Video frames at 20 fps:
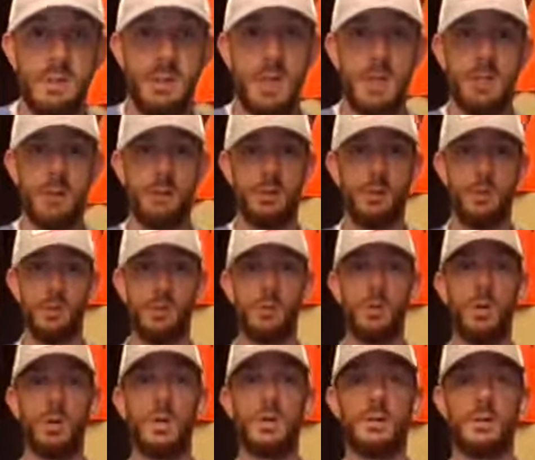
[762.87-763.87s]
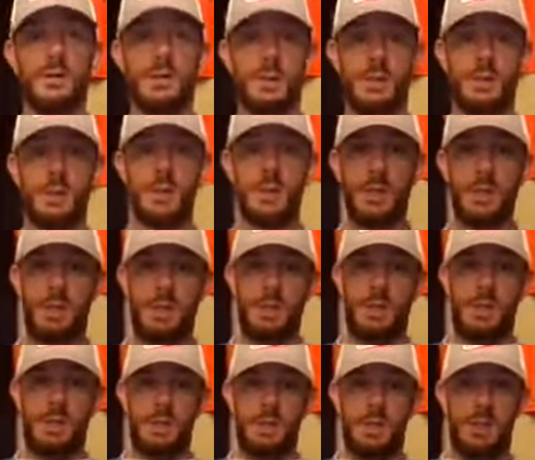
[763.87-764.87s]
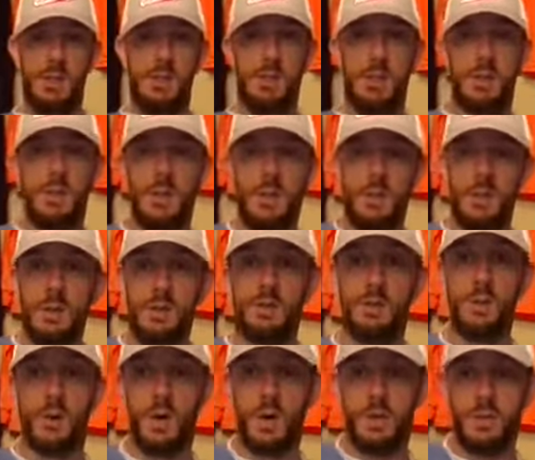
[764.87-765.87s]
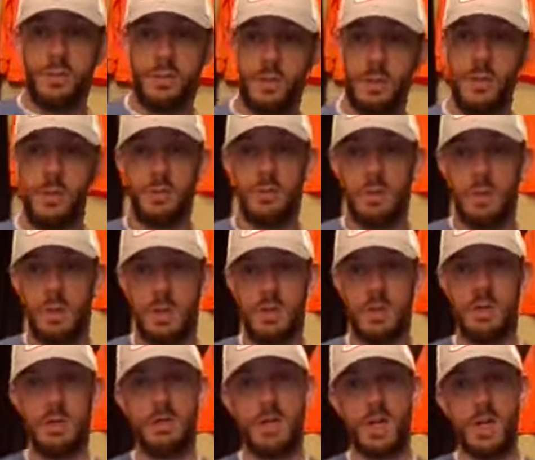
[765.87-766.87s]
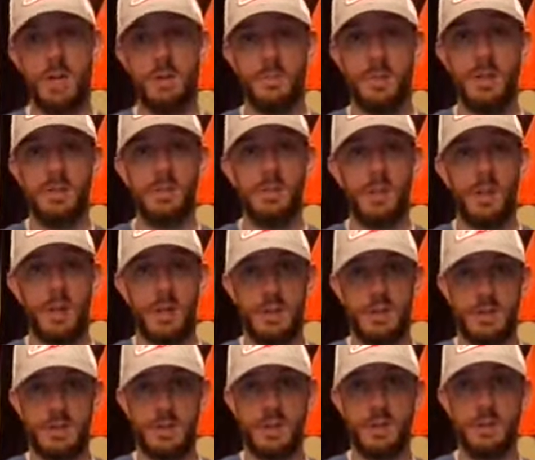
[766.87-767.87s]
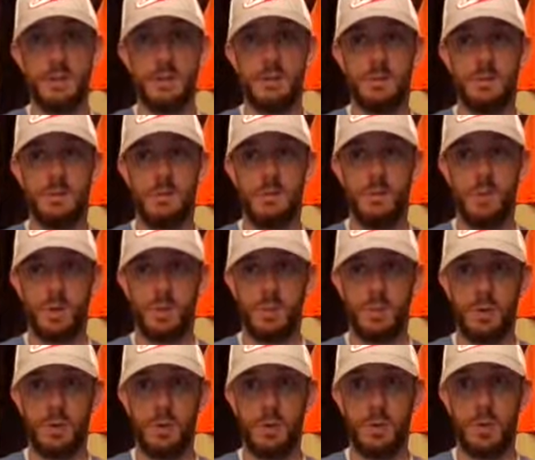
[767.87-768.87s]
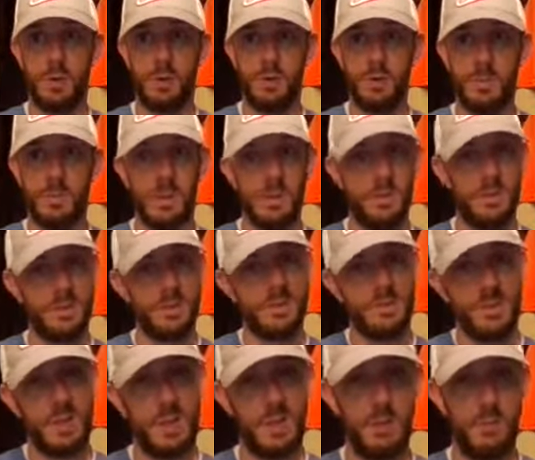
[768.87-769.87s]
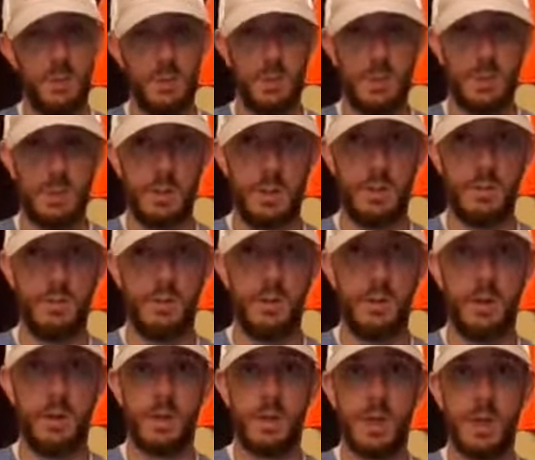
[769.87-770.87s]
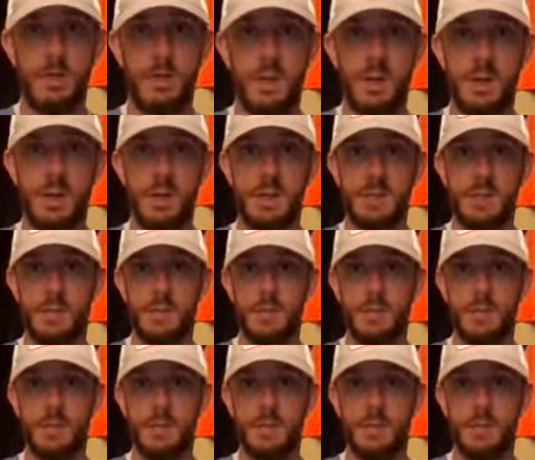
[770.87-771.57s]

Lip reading: kind of dirtier water there. So I'll throw chatterbaits a lot there, work pretty well. Spinnerbaits can work there if they're on that bite.